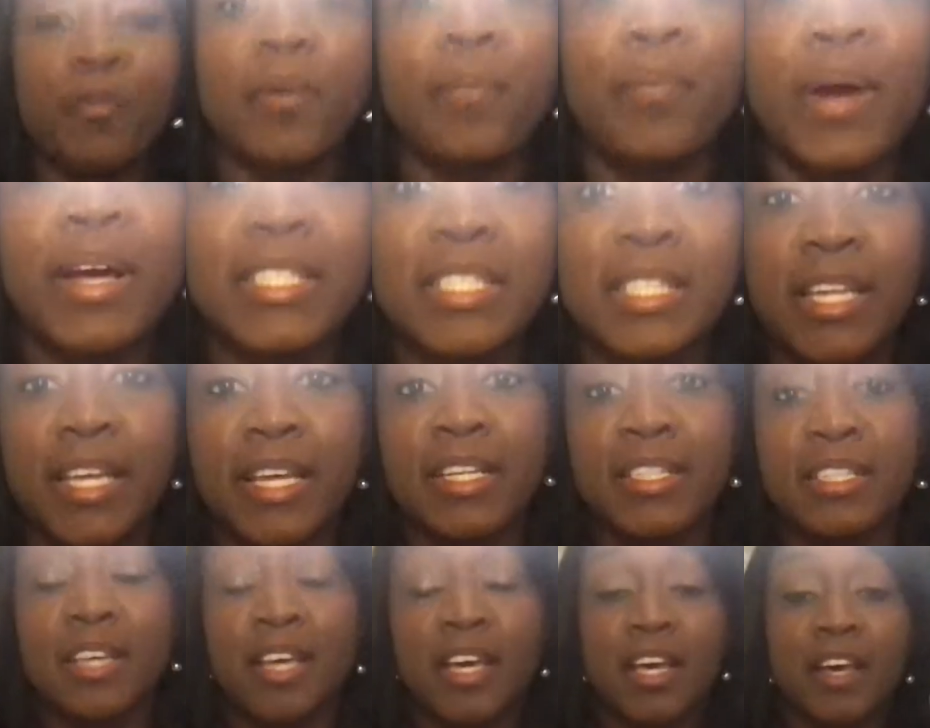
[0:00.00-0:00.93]

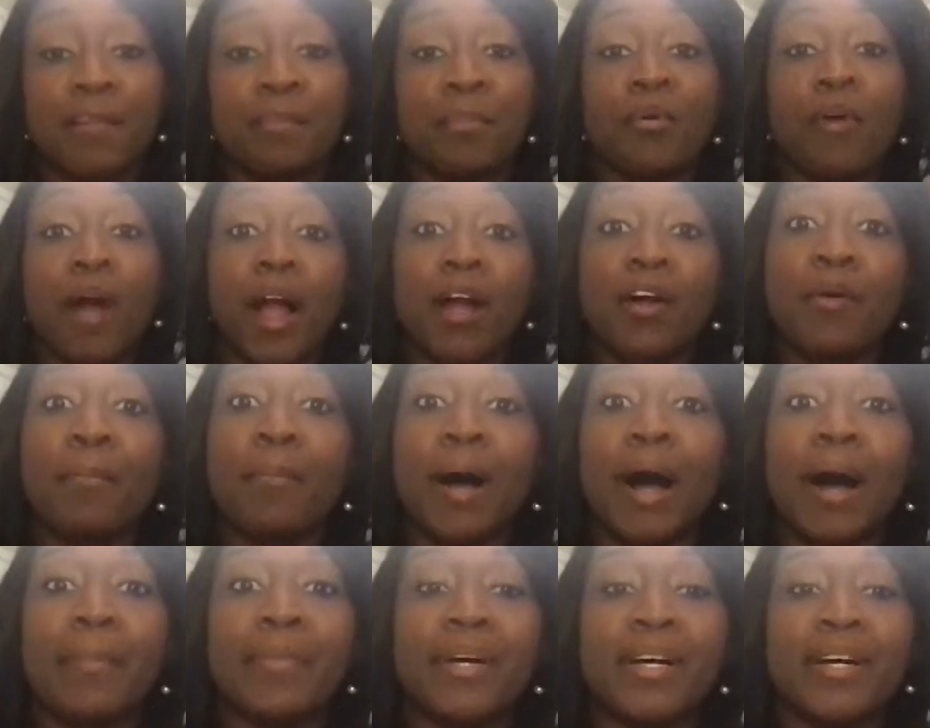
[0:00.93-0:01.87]
president Barack
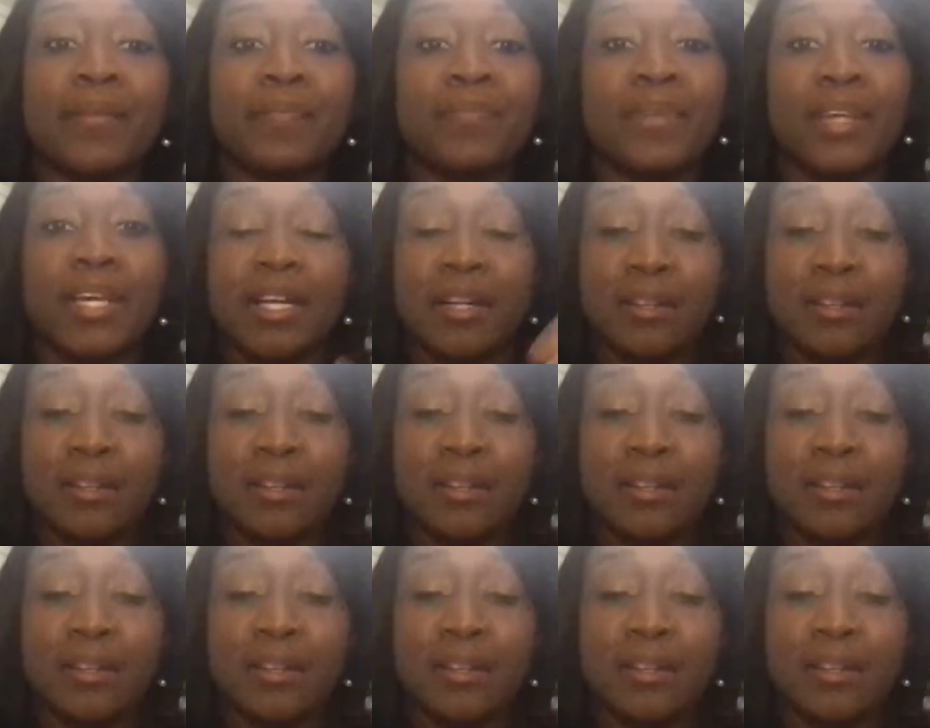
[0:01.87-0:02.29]
Obama,